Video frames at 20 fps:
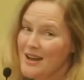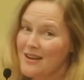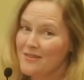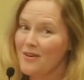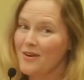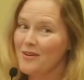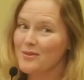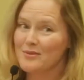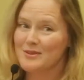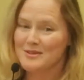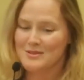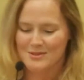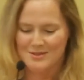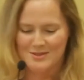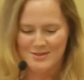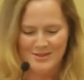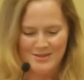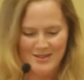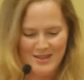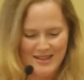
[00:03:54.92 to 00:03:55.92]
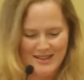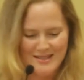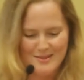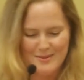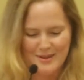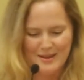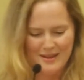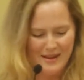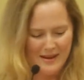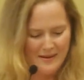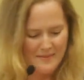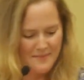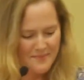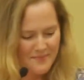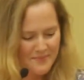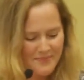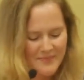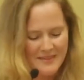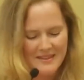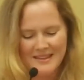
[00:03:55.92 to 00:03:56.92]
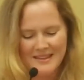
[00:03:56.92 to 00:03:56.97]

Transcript: should have all the resources you need as we climb.